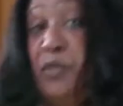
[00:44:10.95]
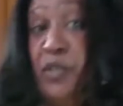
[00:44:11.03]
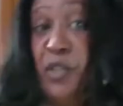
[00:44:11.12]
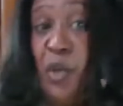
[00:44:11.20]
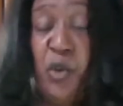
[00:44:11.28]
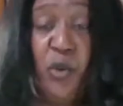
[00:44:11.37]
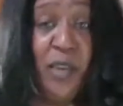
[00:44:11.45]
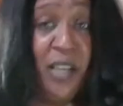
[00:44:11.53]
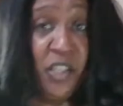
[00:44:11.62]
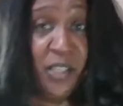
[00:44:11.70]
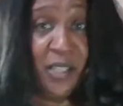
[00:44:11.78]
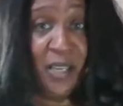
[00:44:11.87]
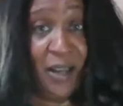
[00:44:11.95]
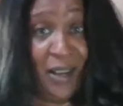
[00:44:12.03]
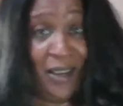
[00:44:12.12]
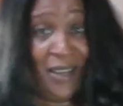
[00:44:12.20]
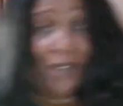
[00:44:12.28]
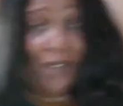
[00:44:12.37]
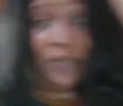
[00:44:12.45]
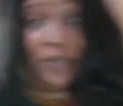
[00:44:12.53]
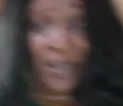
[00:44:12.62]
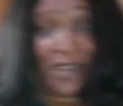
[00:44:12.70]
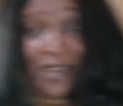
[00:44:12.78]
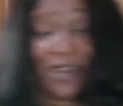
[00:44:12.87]
so you can just click the
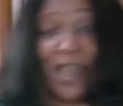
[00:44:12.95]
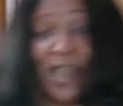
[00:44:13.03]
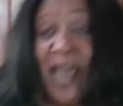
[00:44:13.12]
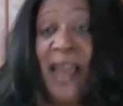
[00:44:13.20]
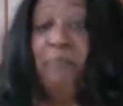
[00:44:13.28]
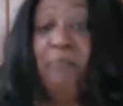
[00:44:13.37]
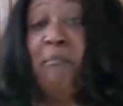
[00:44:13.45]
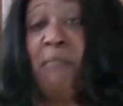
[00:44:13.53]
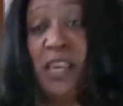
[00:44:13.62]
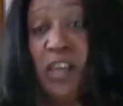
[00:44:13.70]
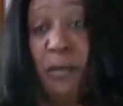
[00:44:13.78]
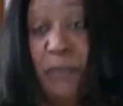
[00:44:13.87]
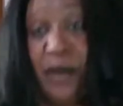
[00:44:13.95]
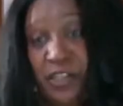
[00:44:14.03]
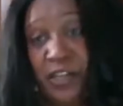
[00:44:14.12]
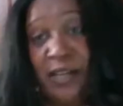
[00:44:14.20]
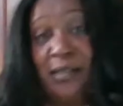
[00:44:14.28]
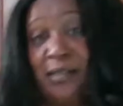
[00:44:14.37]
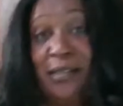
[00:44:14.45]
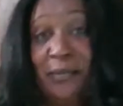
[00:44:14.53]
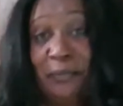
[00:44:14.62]
link and make your purchase.